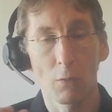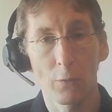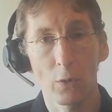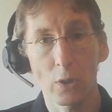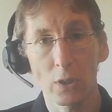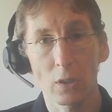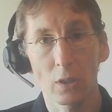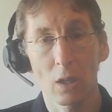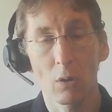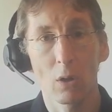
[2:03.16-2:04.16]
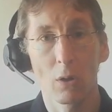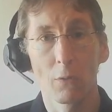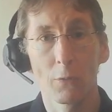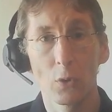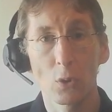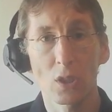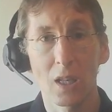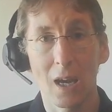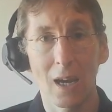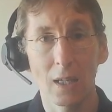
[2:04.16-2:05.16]
first, there are a few
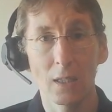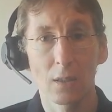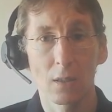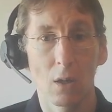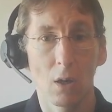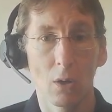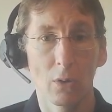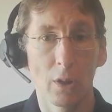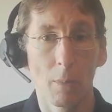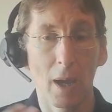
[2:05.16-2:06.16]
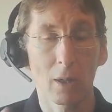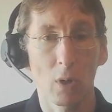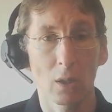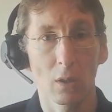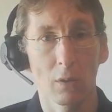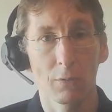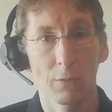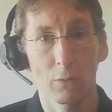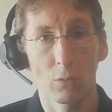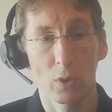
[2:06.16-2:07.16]
slides on the background
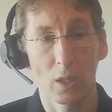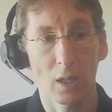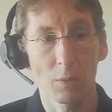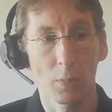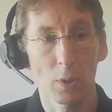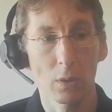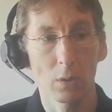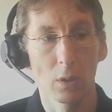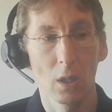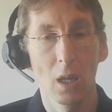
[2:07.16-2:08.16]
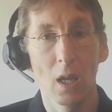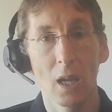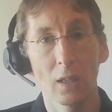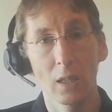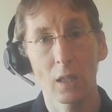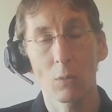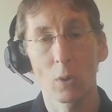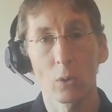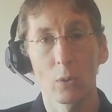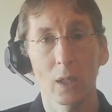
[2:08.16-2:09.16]
of REDEXPERT, and then I
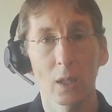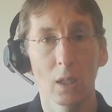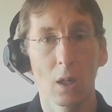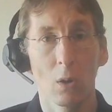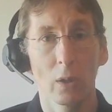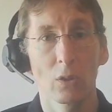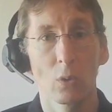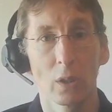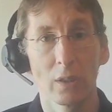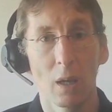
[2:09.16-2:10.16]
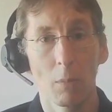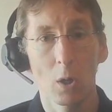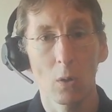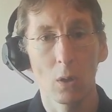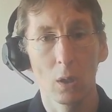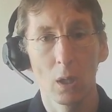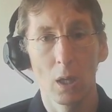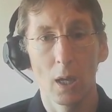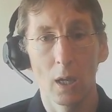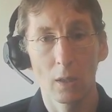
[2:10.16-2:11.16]
will quickly go into a demo,
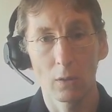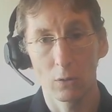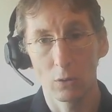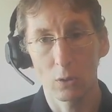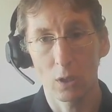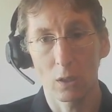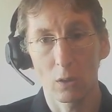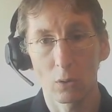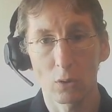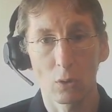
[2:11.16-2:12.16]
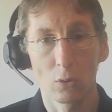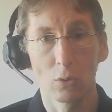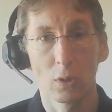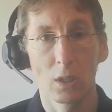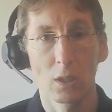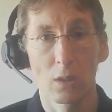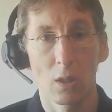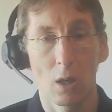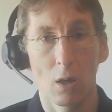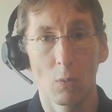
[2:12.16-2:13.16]
and you can also do this
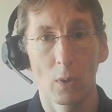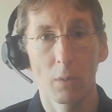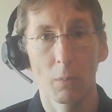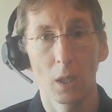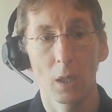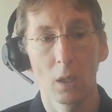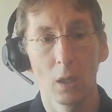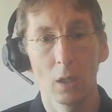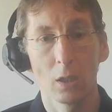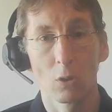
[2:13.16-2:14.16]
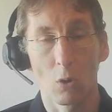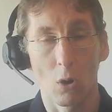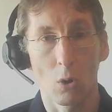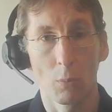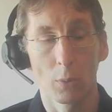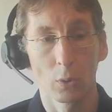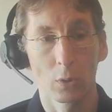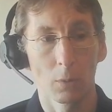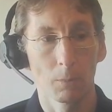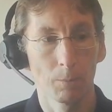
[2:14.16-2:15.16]
with me in your own computer.